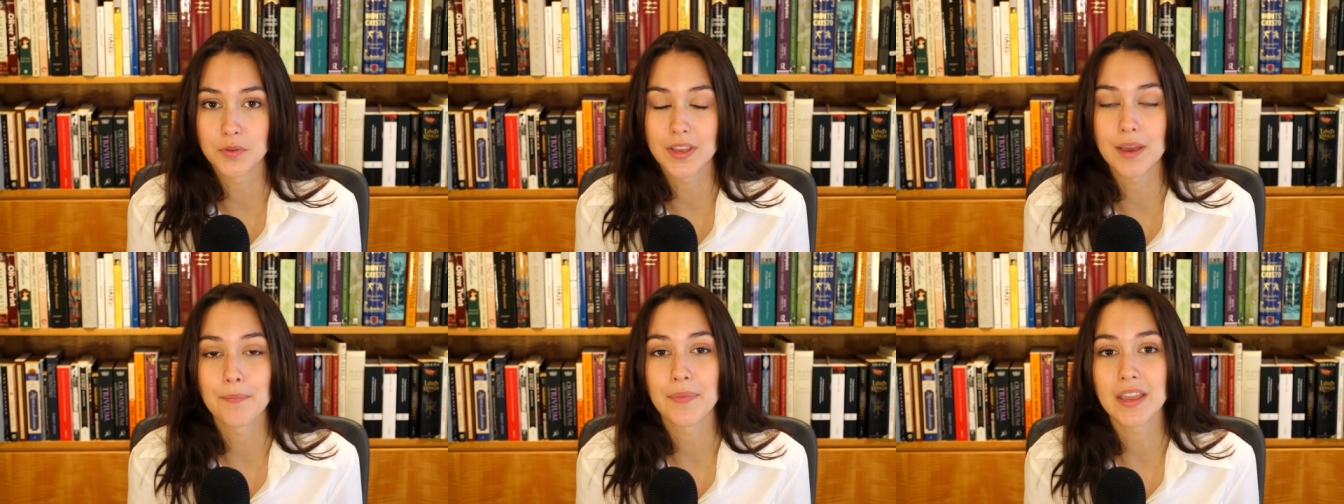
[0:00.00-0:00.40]

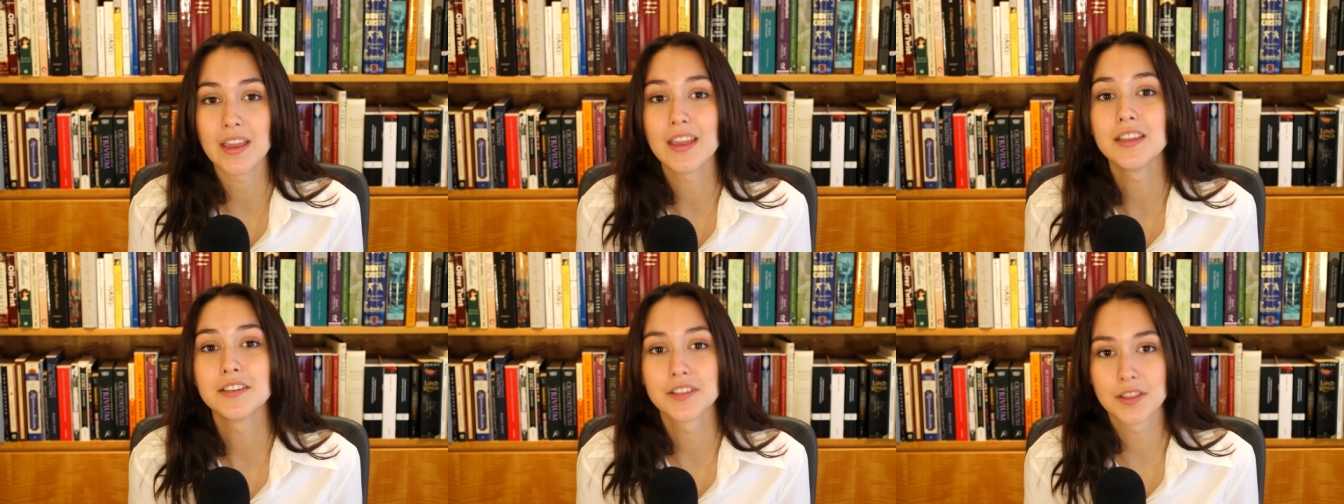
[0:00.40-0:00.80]
get me
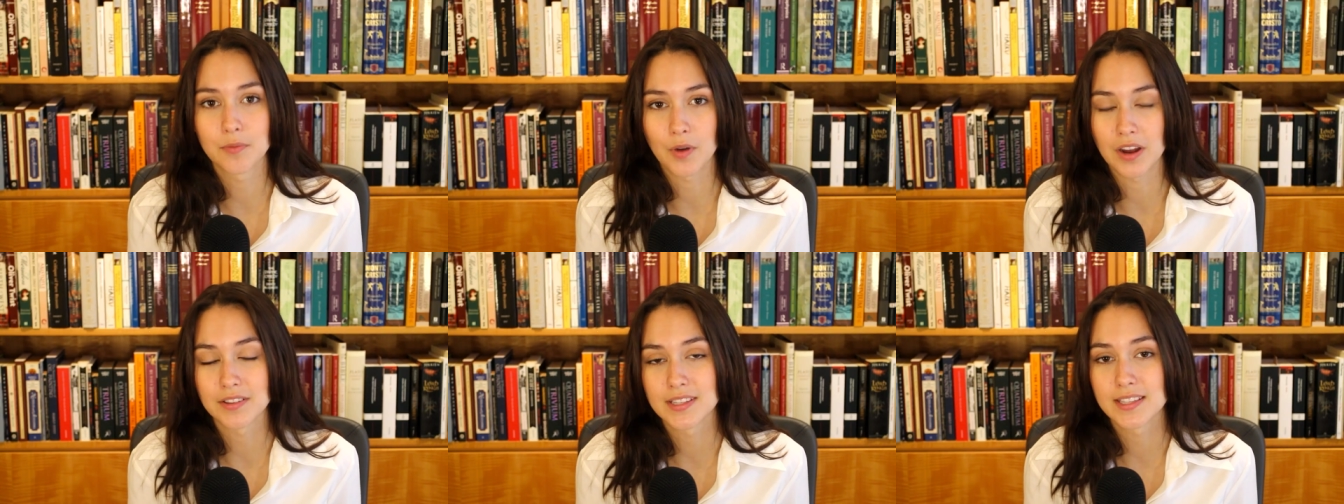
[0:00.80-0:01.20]
into the
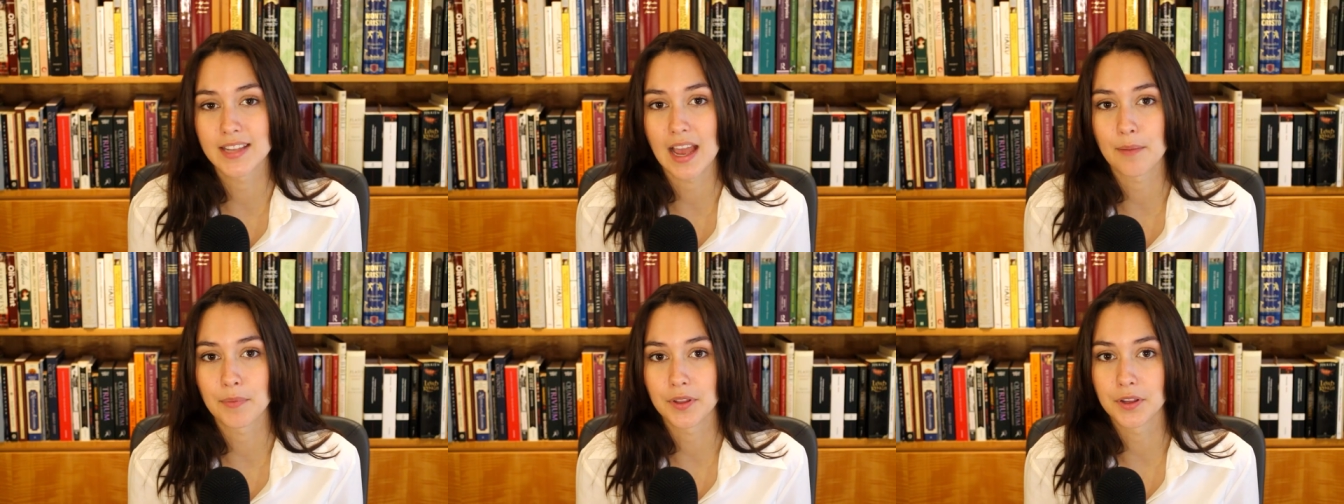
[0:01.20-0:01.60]
Brown
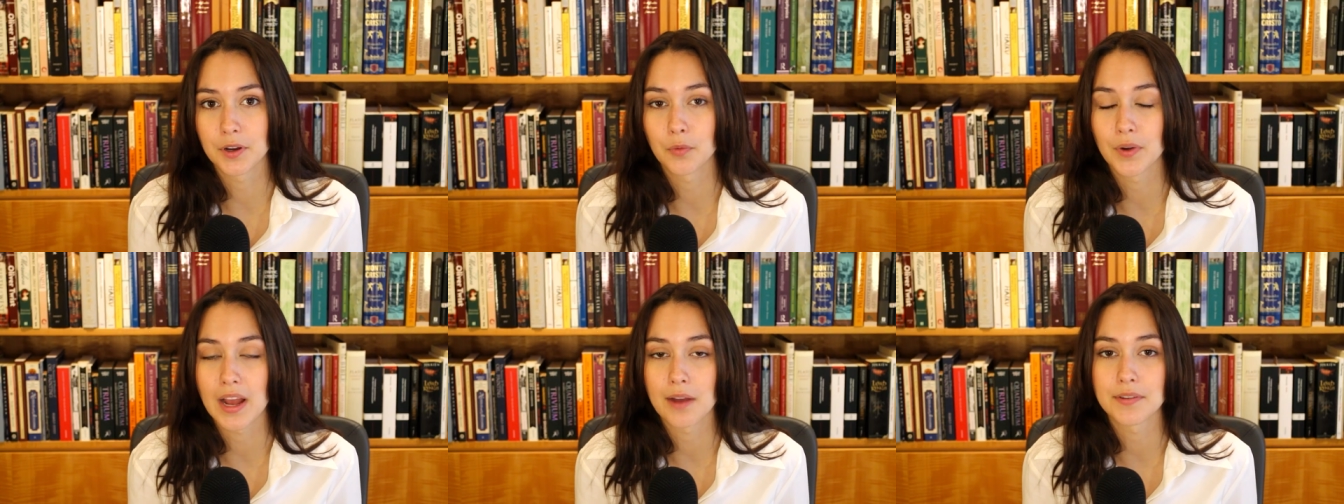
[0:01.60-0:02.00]
Scapular
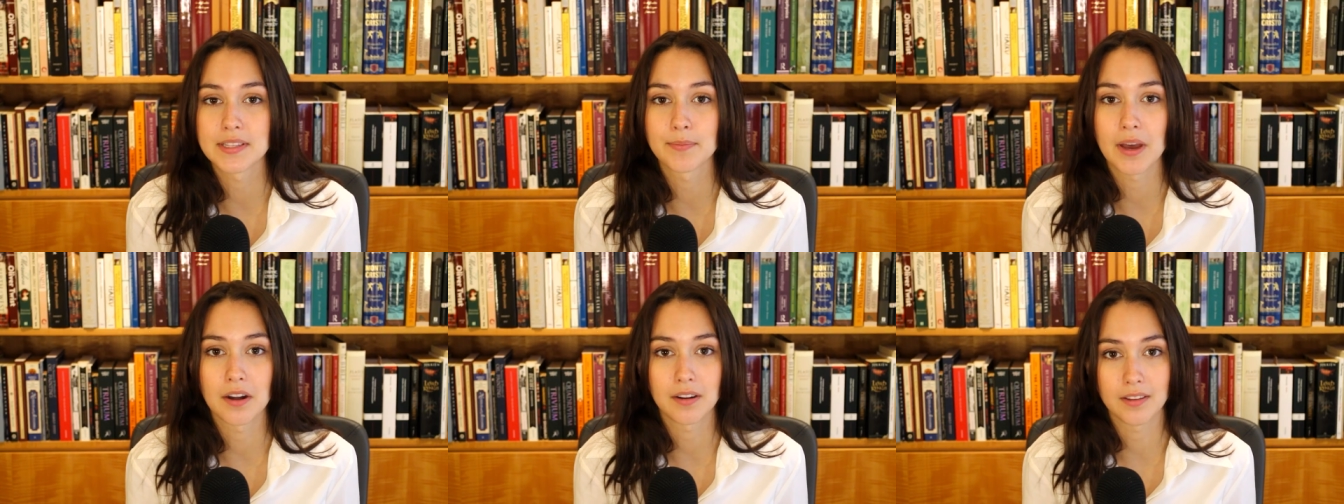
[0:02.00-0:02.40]
when I was
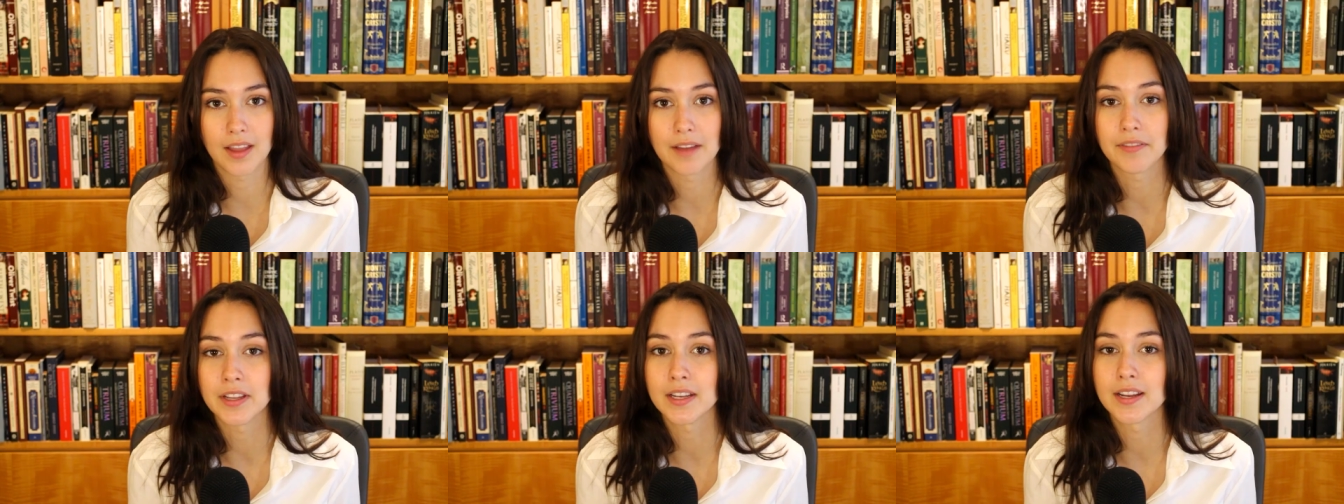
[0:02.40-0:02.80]
about
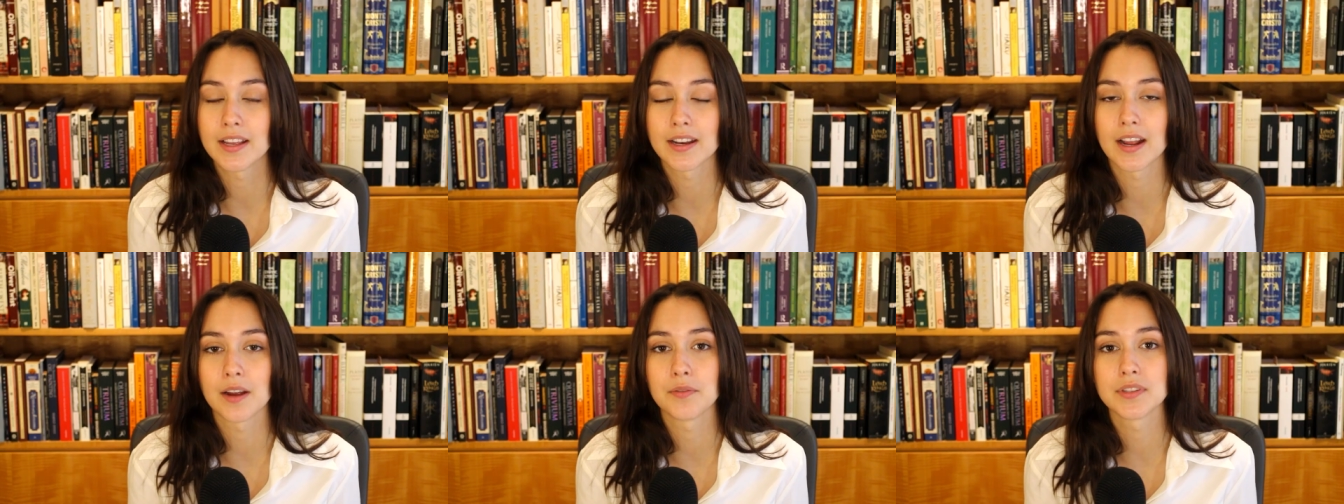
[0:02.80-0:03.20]
11
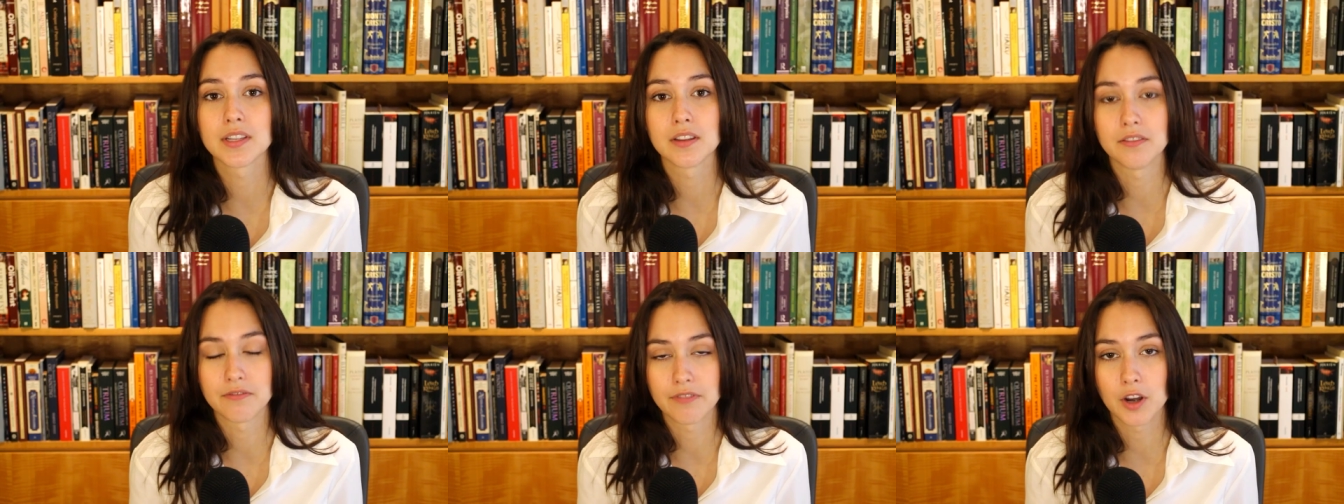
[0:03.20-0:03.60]
and I was
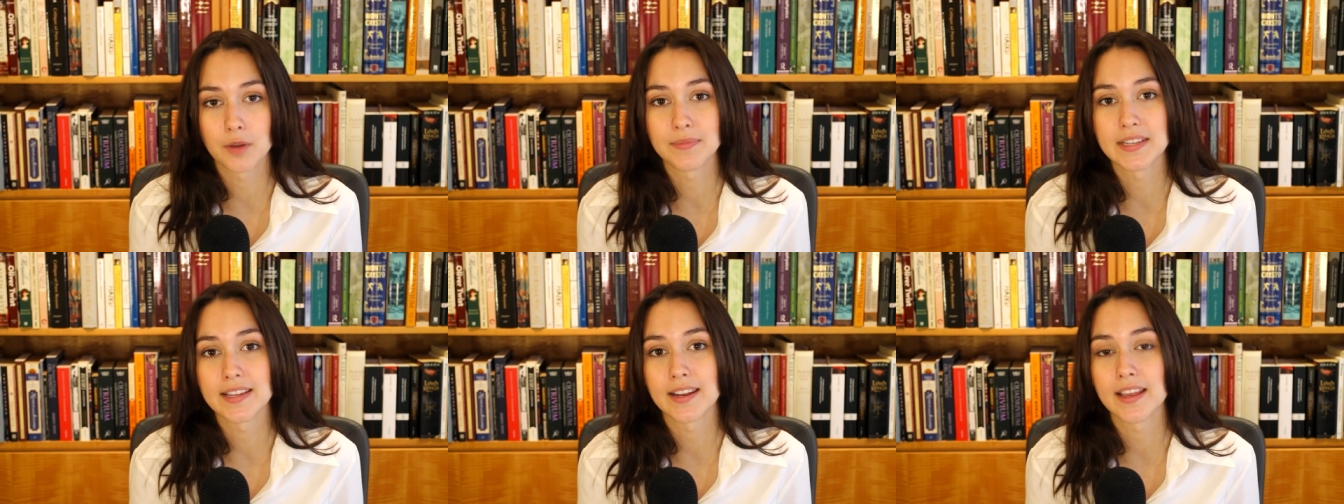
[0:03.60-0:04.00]

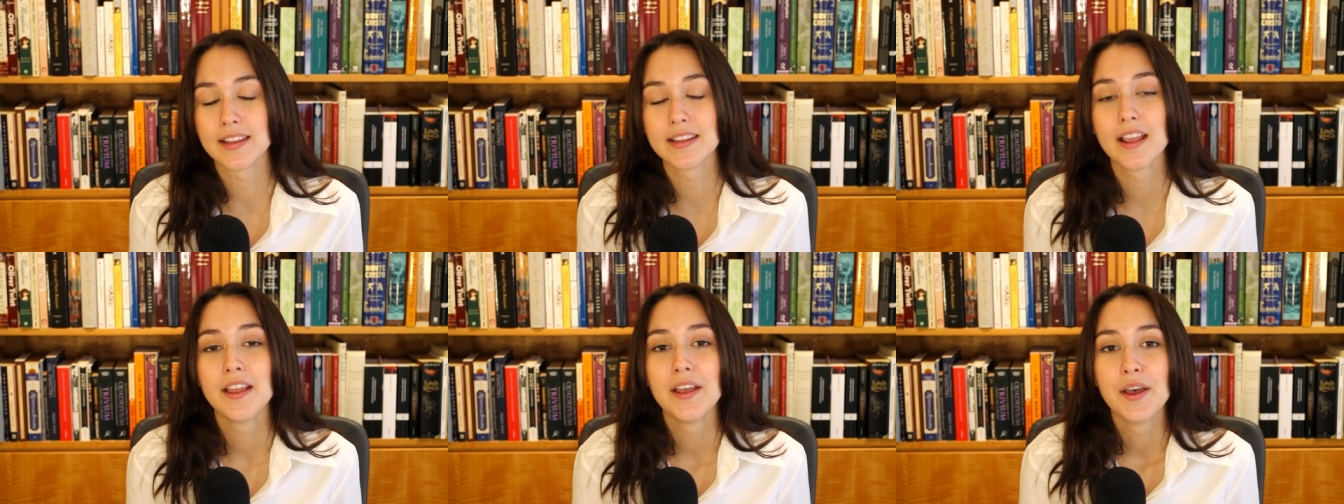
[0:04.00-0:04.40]
confirmed in it,
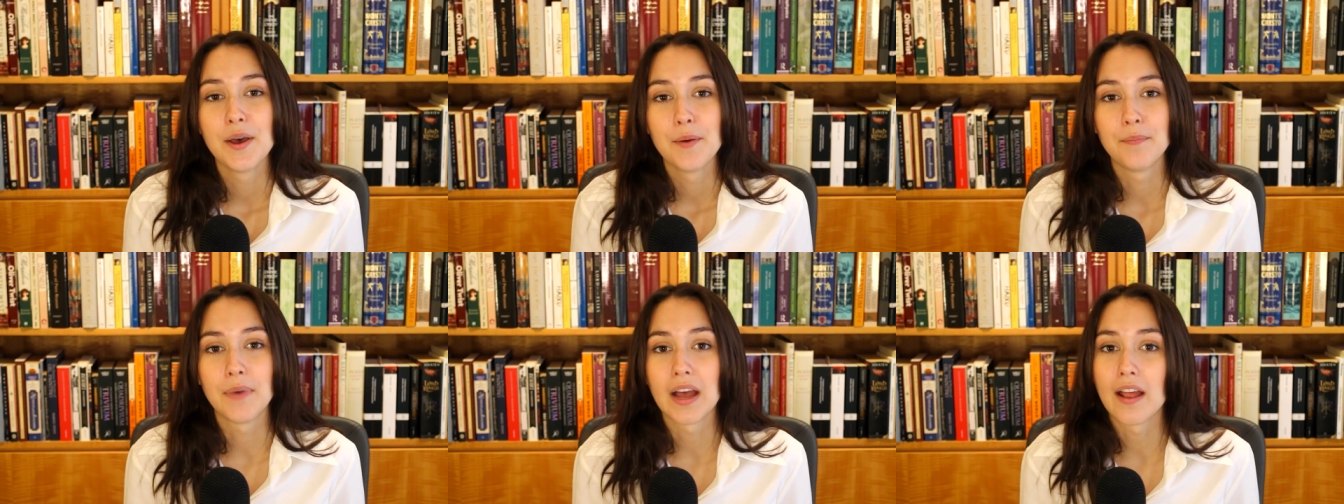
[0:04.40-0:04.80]

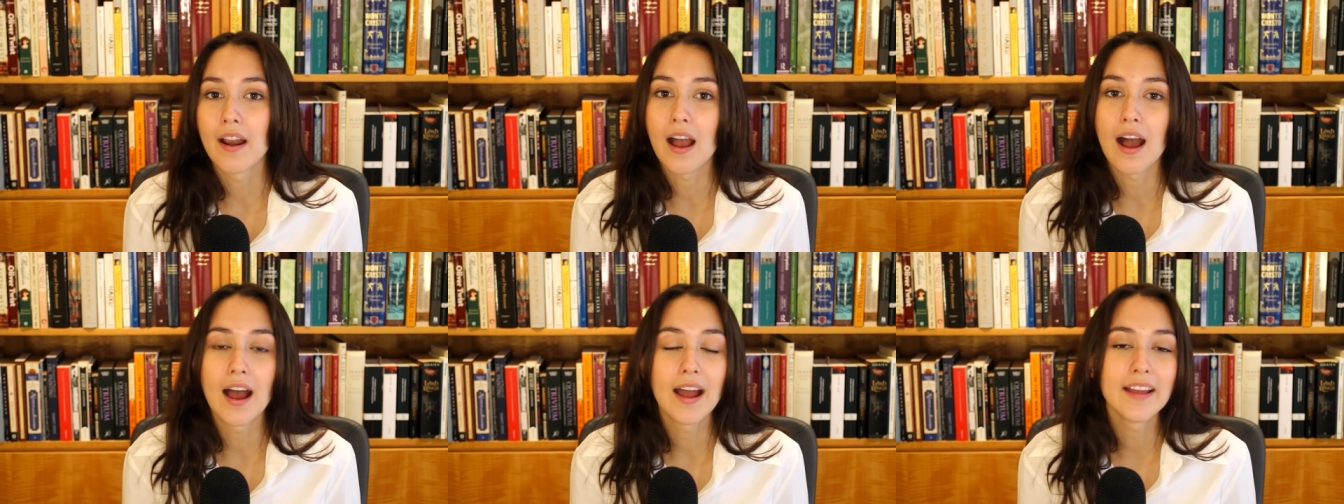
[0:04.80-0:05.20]
but
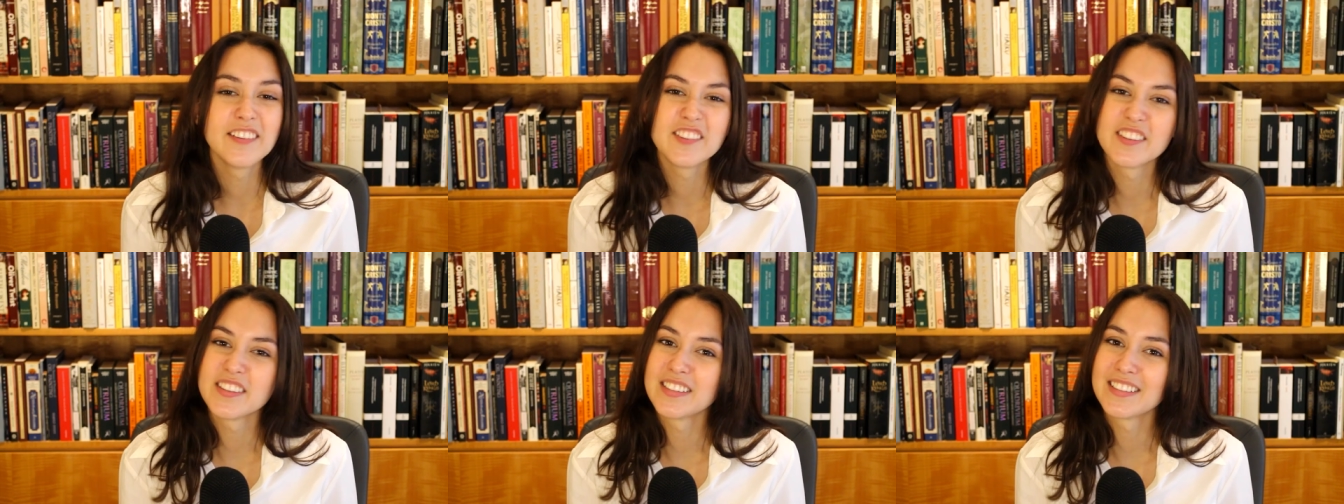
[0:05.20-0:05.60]
I
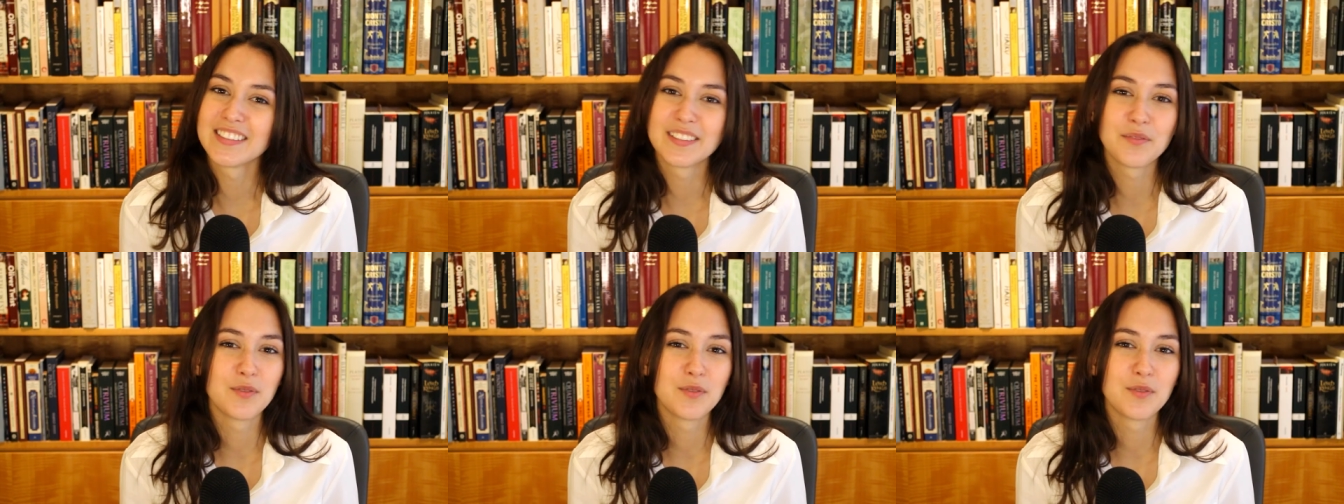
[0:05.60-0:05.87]
just